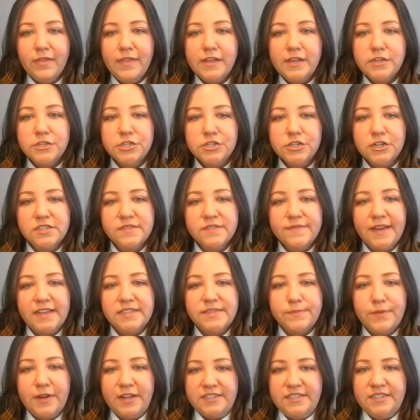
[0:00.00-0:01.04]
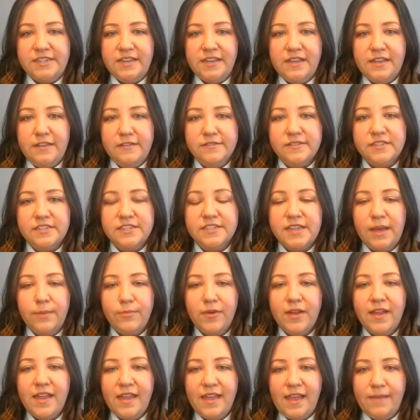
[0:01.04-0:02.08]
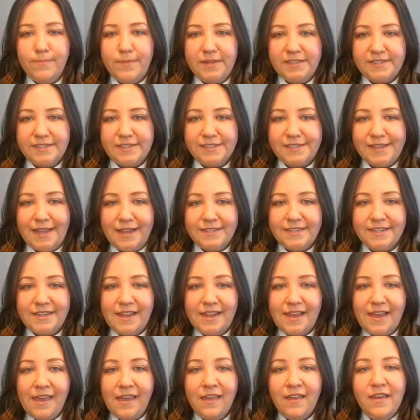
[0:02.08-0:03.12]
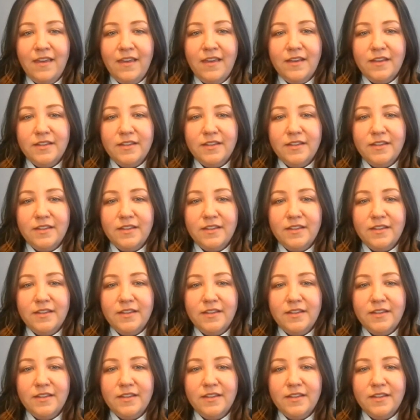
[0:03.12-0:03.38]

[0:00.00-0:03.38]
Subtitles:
The insured's vice president used a separate business entity